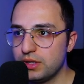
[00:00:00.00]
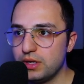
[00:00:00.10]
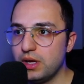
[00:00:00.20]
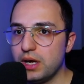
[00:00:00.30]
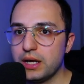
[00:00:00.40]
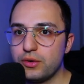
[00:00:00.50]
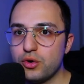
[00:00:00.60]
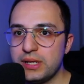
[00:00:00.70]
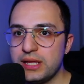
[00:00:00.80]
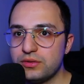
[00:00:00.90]

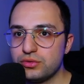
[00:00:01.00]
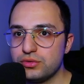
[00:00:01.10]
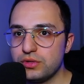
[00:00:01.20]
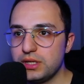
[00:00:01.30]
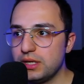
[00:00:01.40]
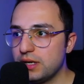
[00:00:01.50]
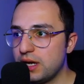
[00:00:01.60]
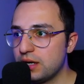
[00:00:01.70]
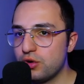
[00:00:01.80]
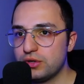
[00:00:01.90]
according to
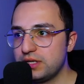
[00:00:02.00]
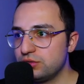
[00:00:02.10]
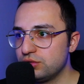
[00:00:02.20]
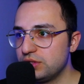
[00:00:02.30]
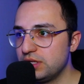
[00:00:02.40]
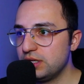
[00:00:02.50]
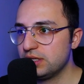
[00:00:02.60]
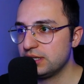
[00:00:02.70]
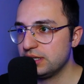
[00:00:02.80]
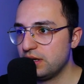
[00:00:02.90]
the
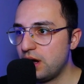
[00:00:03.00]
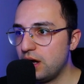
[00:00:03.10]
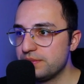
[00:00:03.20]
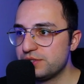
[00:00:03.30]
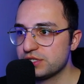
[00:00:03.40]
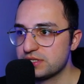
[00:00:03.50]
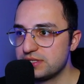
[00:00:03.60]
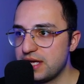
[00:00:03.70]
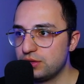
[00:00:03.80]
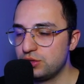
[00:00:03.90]
options
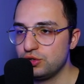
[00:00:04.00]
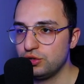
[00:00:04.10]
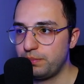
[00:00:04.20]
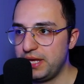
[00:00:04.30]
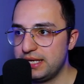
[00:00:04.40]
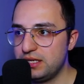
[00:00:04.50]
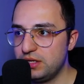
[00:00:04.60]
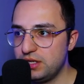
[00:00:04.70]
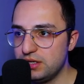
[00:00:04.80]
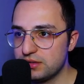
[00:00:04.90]
that you pick
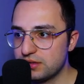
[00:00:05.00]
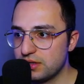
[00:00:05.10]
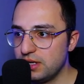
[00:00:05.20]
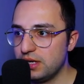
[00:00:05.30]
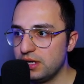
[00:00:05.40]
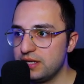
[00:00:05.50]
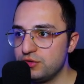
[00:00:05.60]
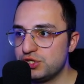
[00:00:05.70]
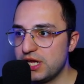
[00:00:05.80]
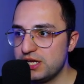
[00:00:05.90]
here. If you
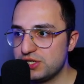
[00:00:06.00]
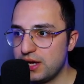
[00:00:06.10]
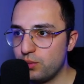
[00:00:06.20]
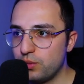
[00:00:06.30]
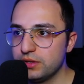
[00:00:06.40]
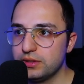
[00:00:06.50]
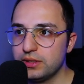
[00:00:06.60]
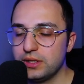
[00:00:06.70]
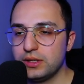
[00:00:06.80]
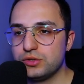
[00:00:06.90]
change that one,
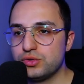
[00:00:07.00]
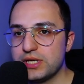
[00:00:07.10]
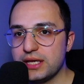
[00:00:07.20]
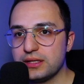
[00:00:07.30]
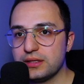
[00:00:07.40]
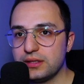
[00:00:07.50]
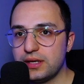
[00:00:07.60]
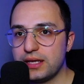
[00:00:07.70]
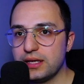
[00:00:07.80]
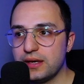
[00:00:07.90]
you can
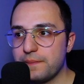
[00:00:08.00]
kind of